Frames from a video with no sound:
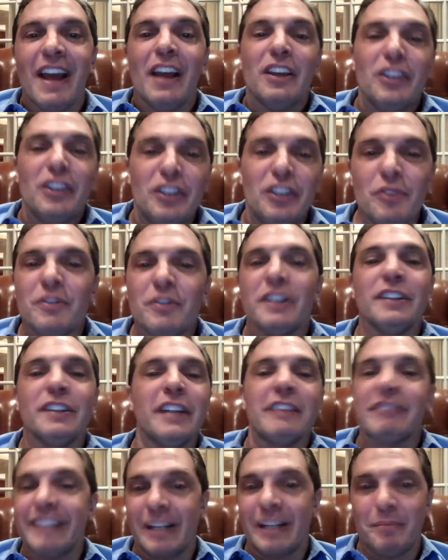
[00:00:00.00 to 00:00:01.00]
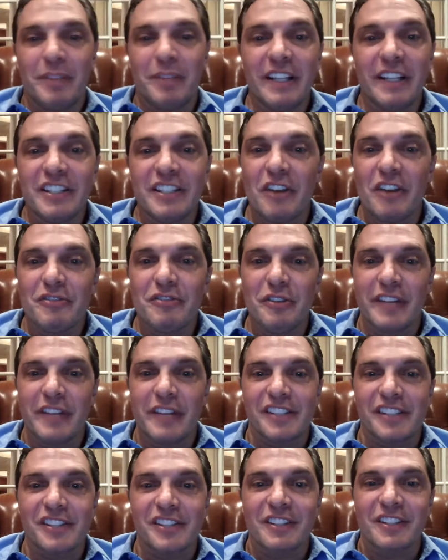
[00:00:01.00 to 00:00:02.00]
You could literally, and please don't do
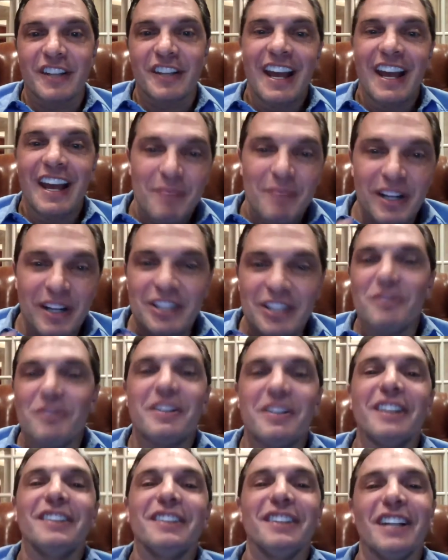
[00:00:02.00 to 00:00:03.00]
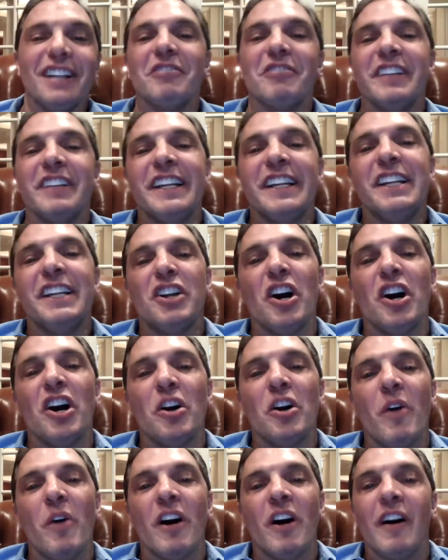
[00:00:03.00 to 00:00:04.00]
this, but you could literally
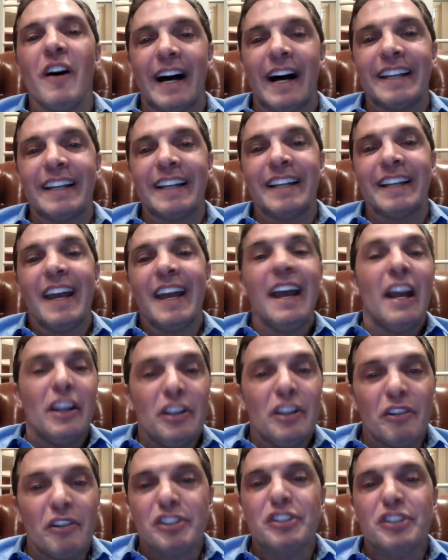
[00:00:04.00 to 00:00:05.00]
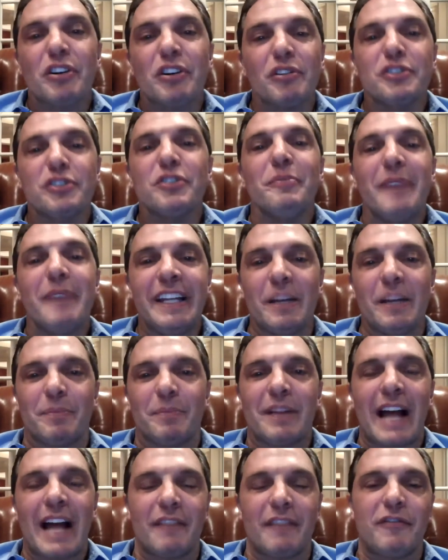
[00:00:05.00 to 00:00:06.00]
go on your social media
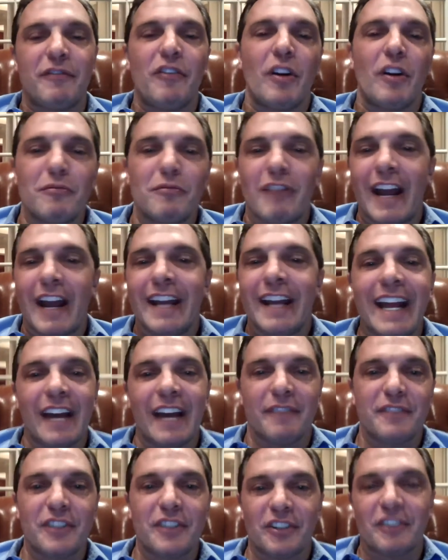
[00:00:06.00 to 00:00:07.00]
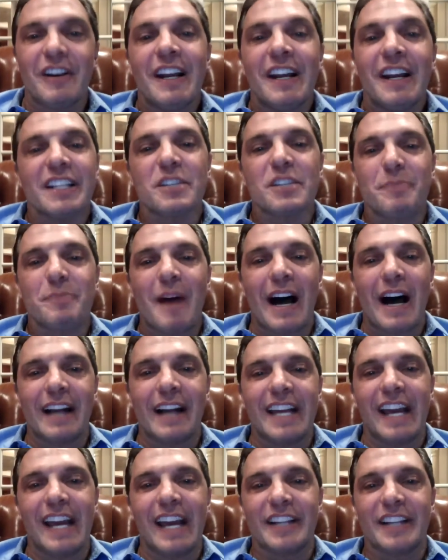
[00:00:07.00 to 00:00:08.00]
platform right after this
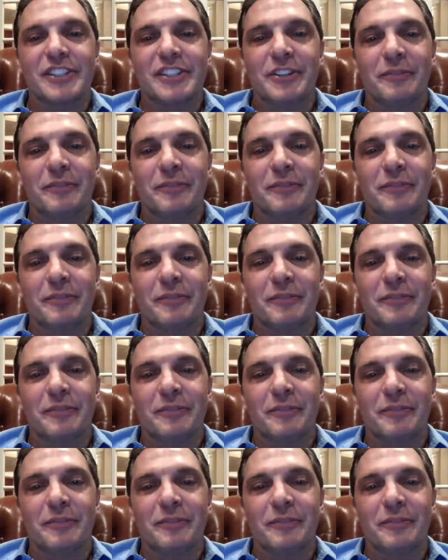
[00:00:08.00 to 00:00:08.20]
podcast